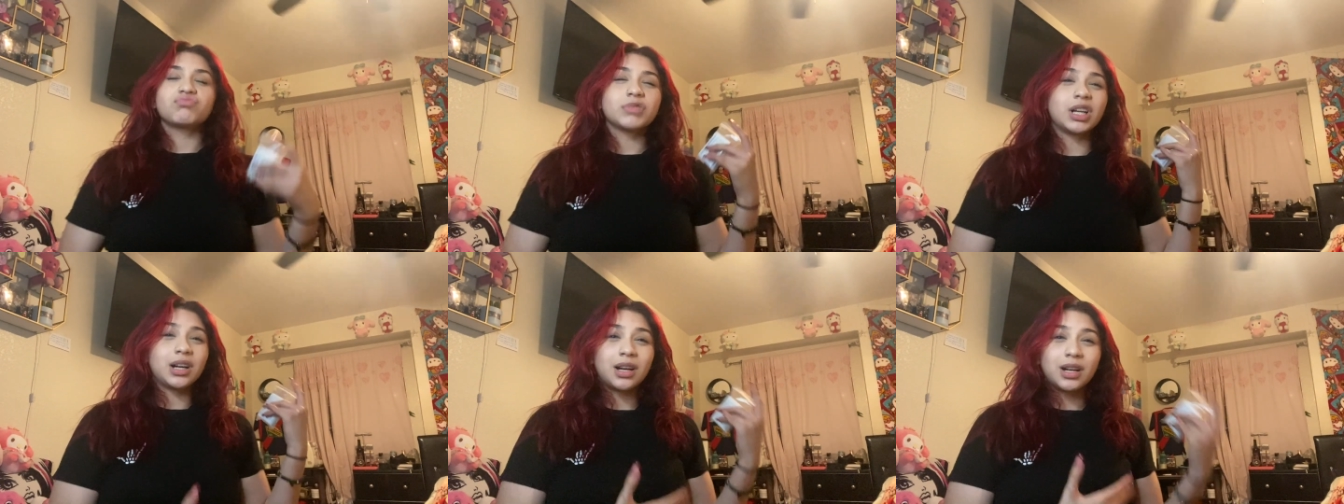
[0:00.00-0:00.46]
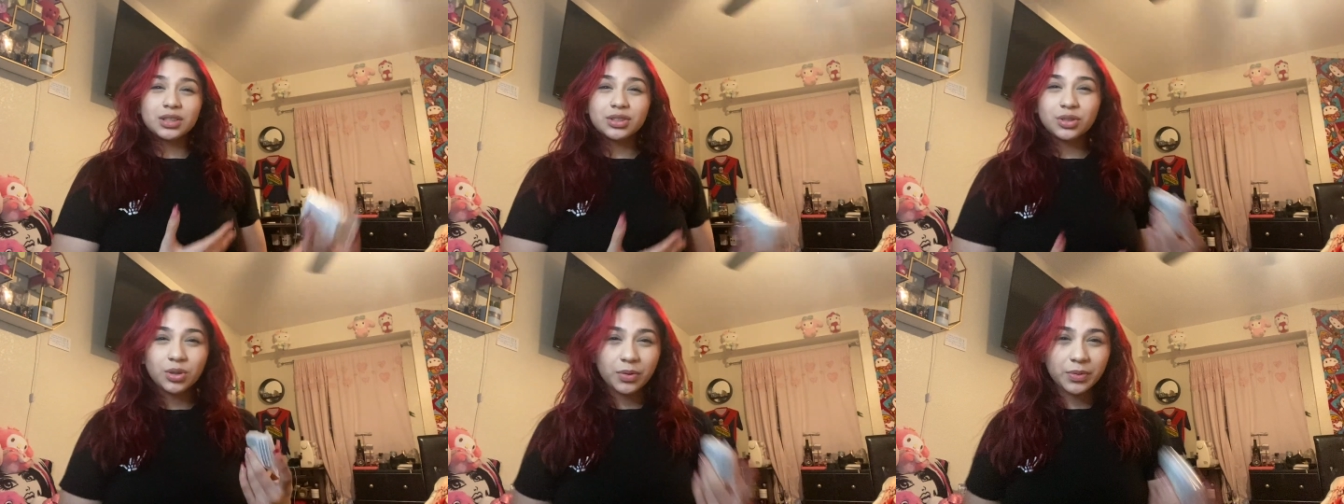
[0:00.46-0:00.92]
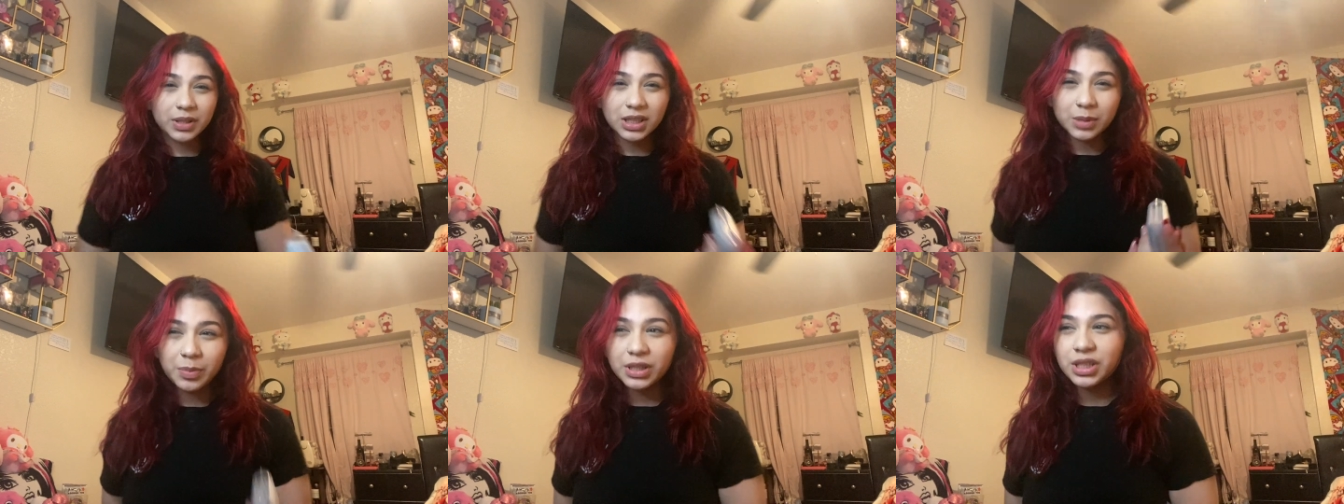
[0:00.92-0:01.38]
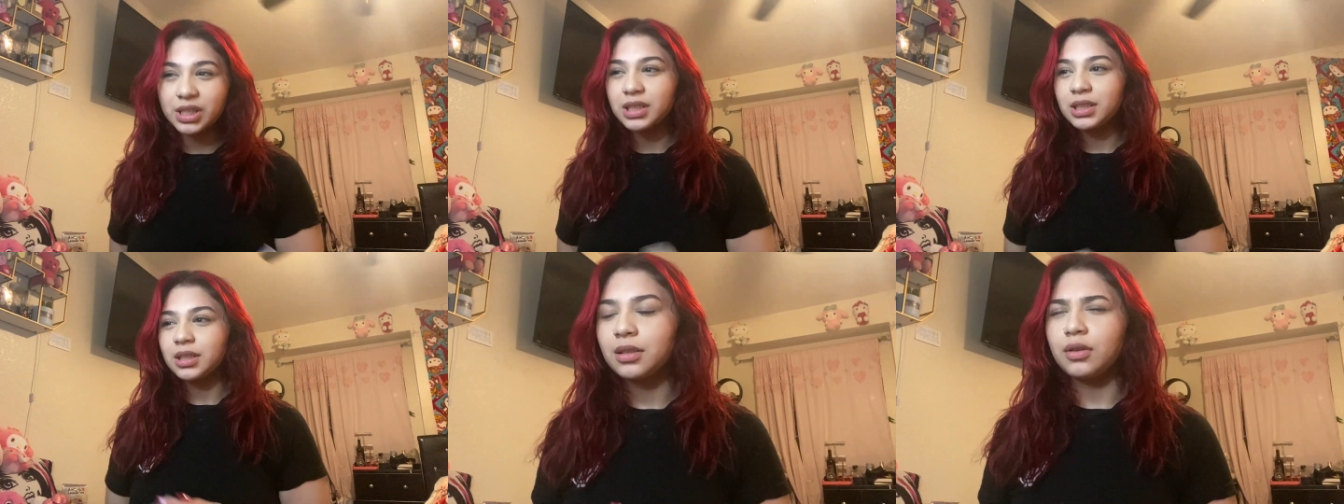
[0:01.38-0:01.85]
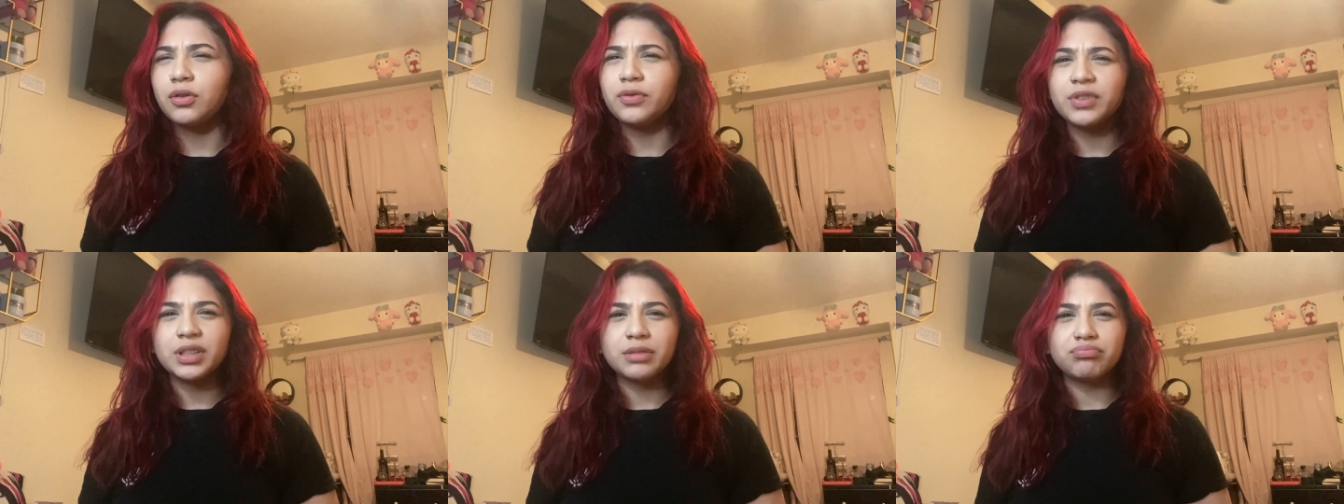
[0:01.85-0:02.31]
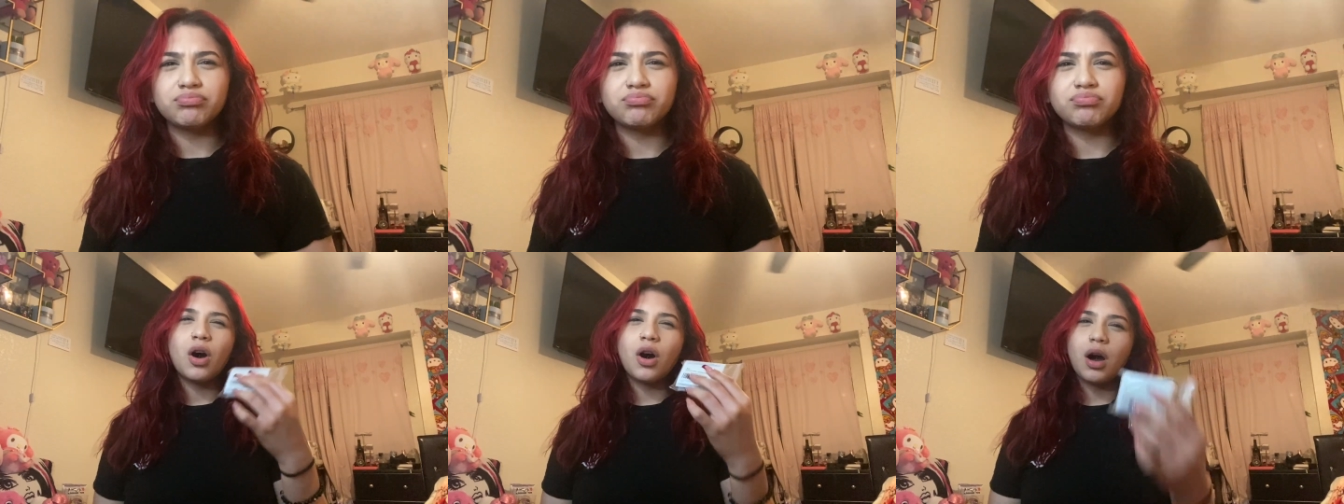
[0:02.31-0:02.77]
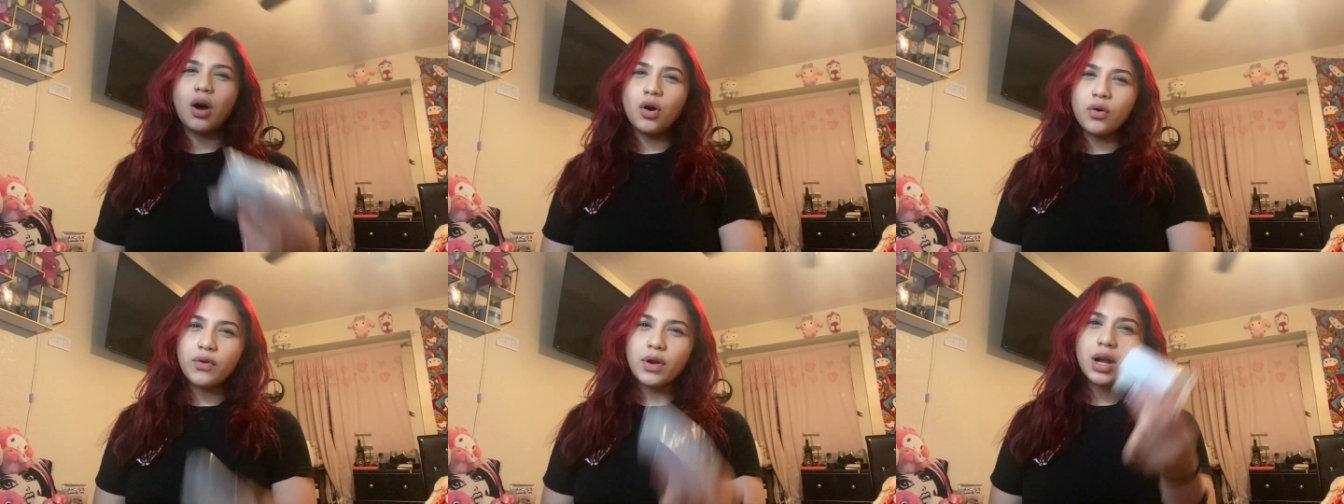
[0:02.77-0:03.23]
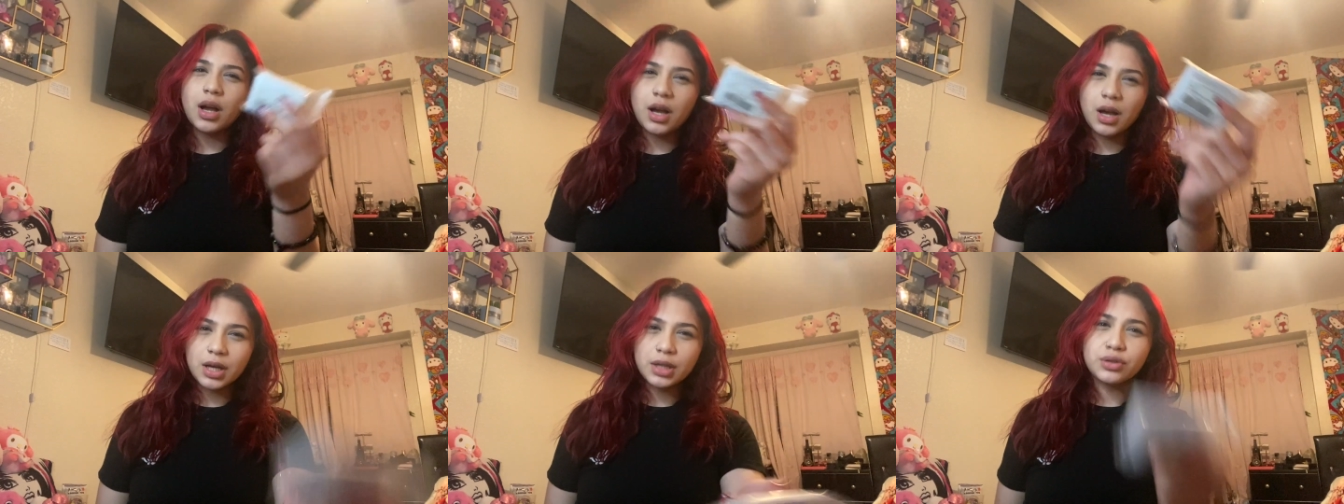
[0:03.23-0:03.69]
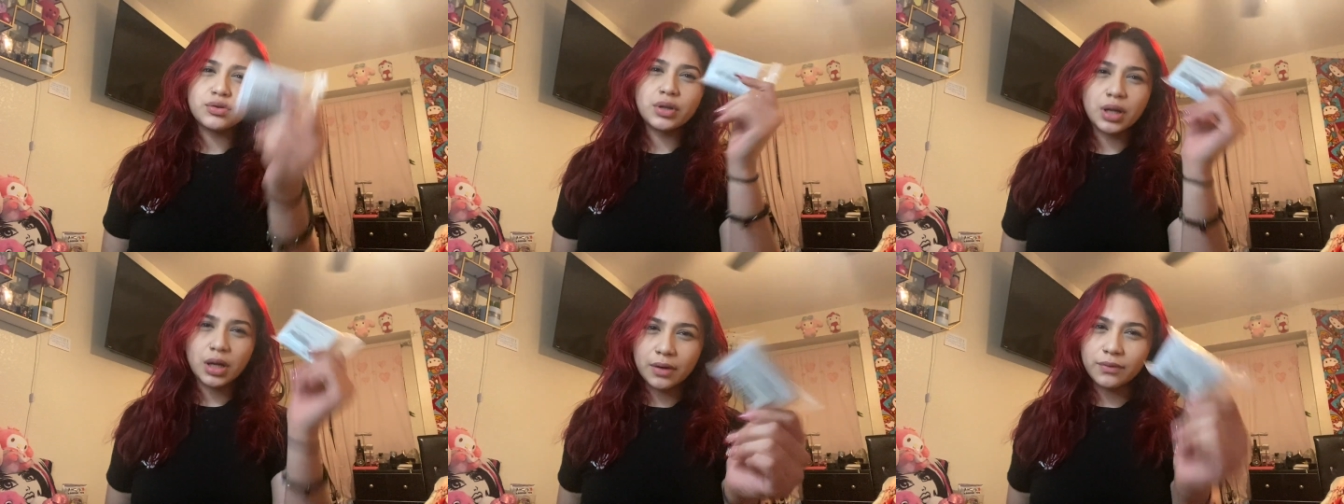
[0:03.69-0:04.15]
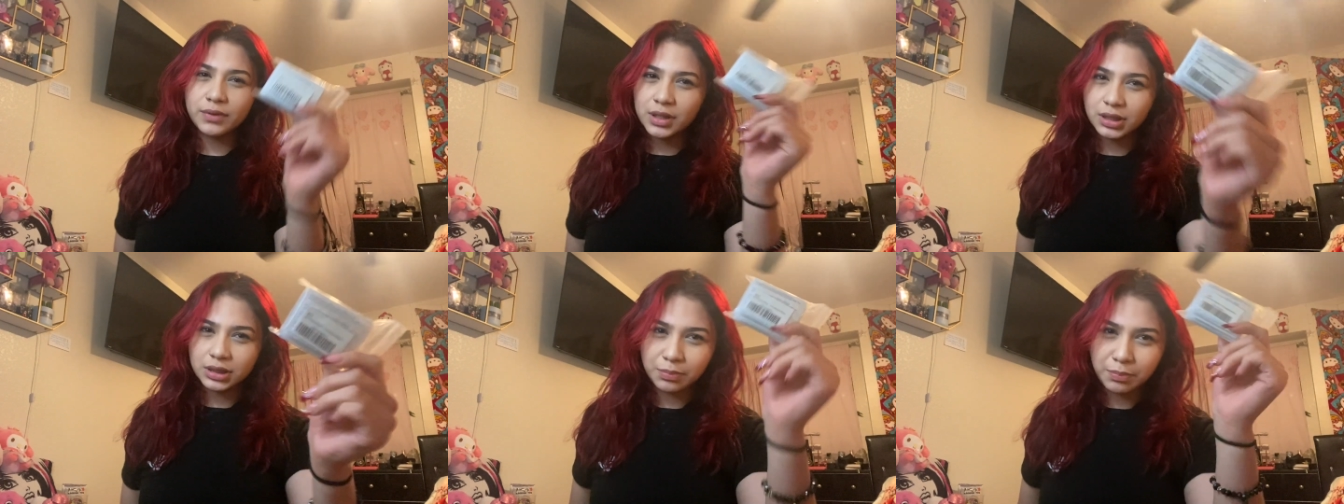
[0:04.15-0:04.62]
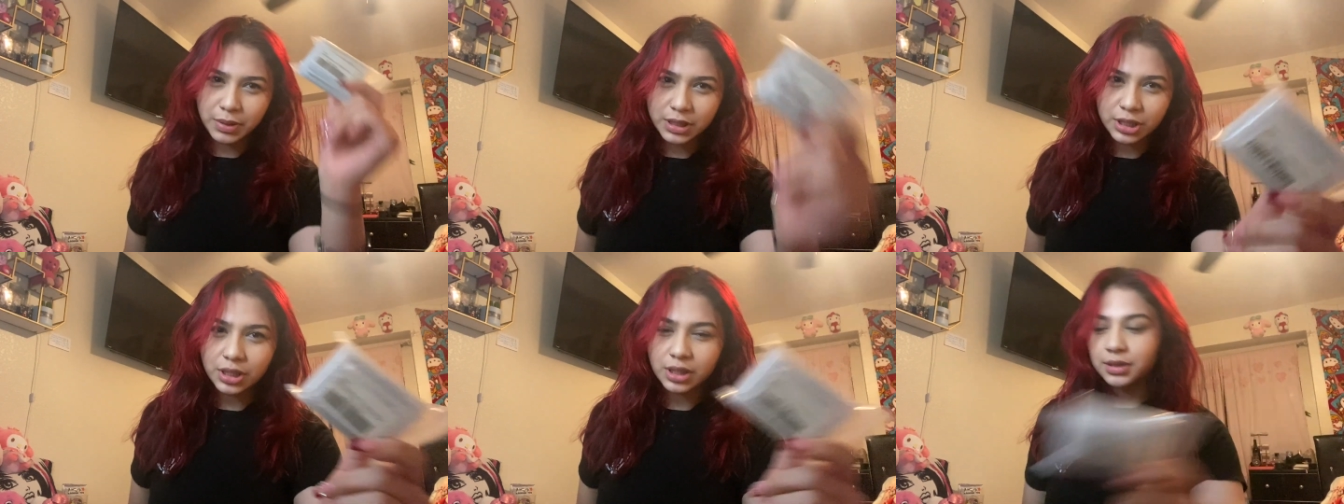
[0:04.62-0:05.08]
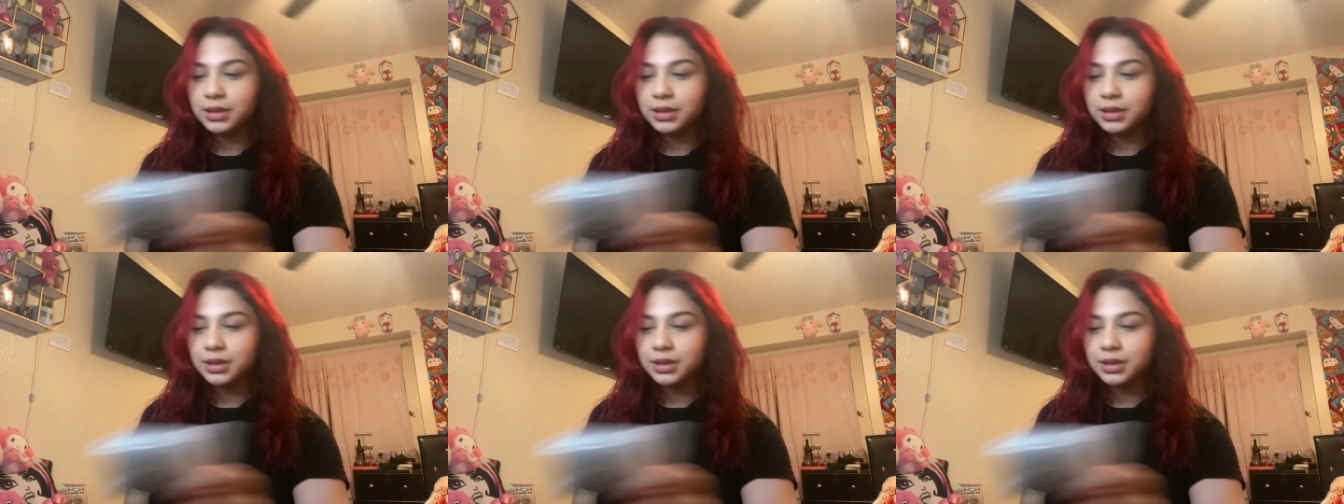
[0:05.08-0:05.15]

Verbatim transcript: a hundred over these bitches. Over? Over a hundred of these bitches.